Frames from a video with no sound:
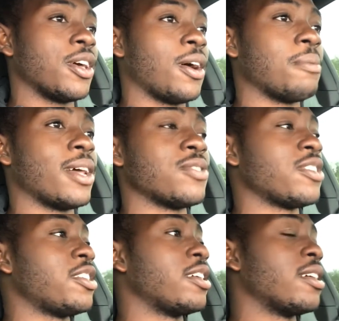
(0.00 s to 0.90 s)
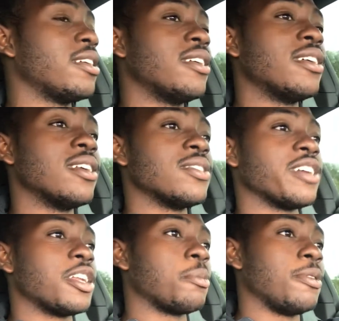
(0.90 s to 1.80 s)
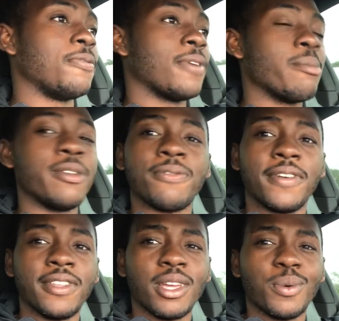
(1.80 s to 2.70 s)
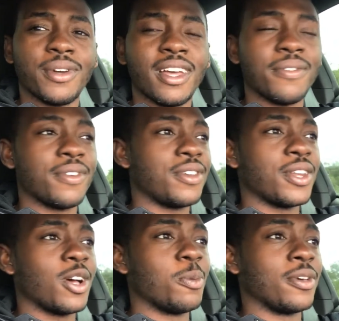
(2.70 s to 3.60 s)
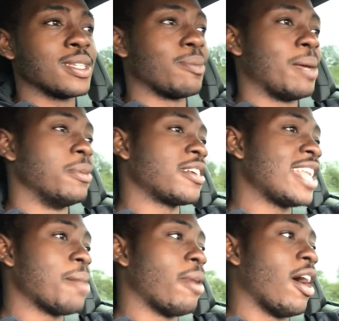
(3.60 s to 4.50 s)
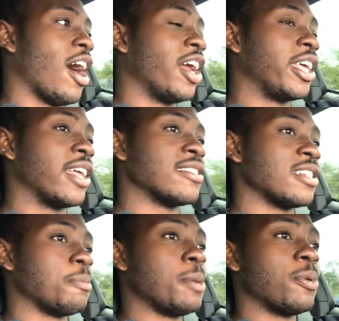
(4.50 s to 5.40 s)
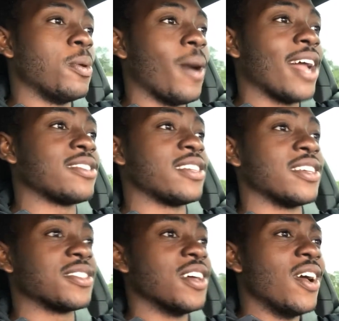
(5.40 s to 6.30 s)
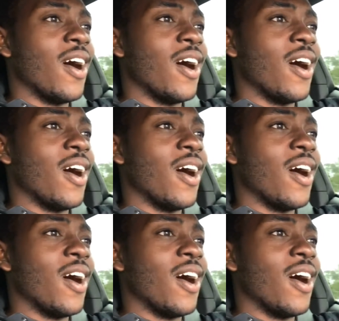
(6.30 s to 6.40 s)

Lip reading: I'm not trying to be family friendly or whatever, you know, because I'm looking at my audience and the people who watch this